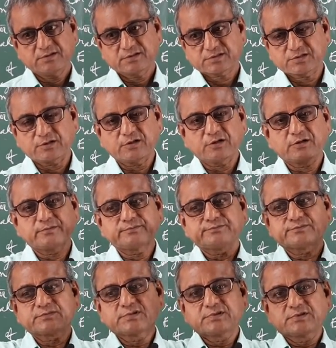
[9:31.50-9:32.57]

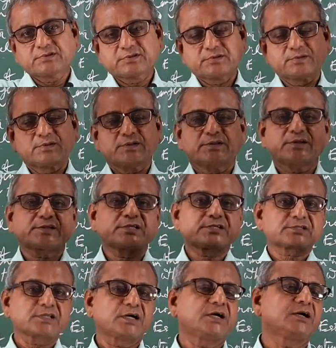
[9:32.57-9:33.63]
So this
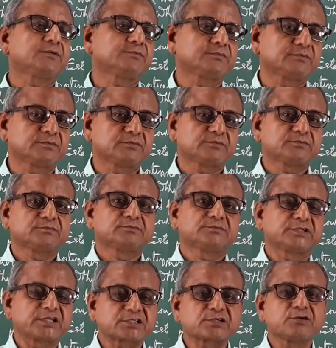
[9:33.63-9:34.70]
is the
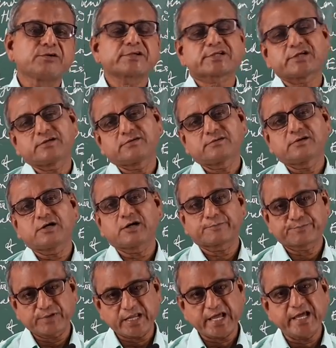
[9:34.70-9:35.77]
resolution or
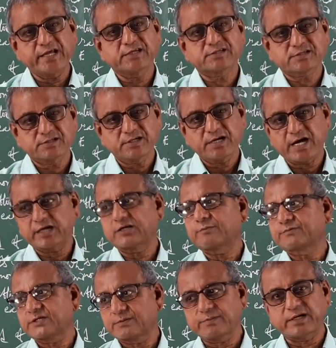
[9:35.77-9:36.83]
pledge
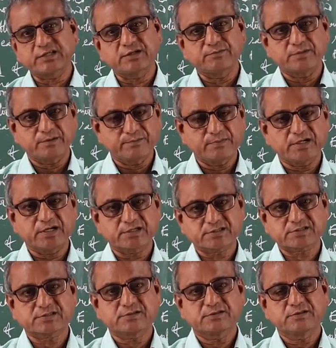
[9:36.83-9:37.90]
adopted by the
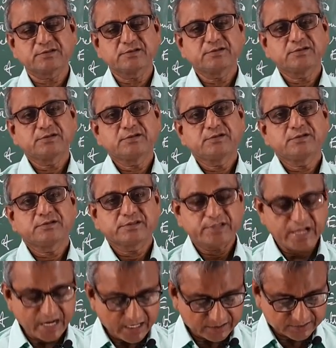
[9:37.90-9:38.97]
members
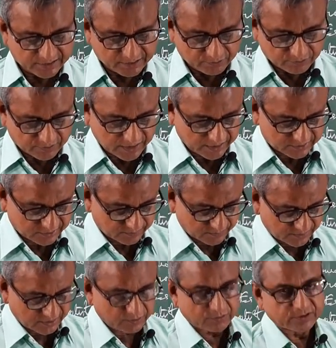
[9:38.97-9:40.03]
that they
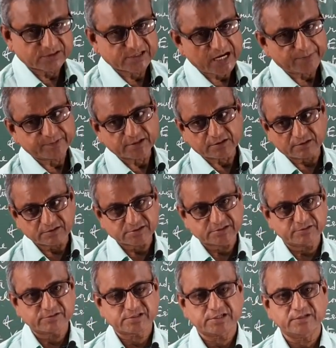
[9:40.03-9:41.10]
would draft a
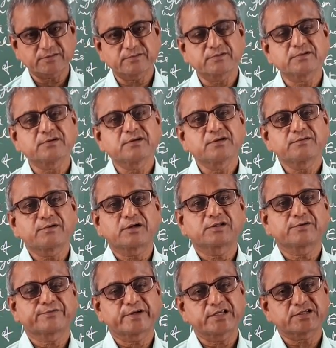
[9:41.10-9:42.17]
constitution for
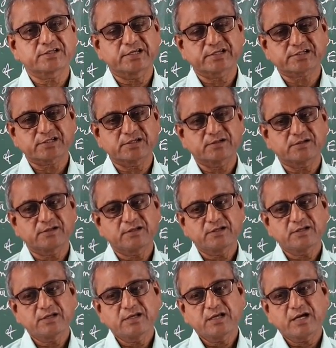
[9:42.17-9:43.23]
the French nation,
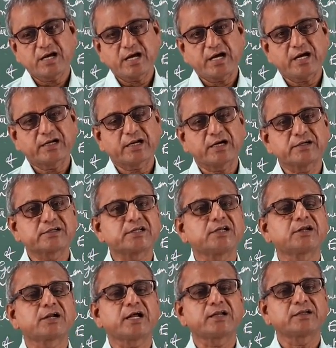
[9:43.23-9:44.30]
and until
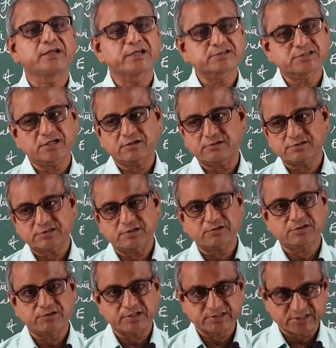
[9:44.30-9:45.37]
or unless the
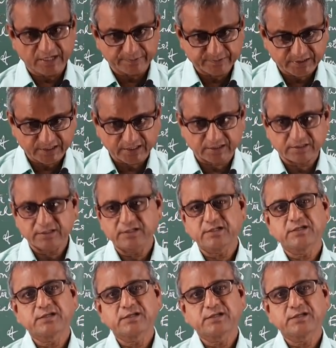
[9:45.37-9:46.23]
constitution was drafted,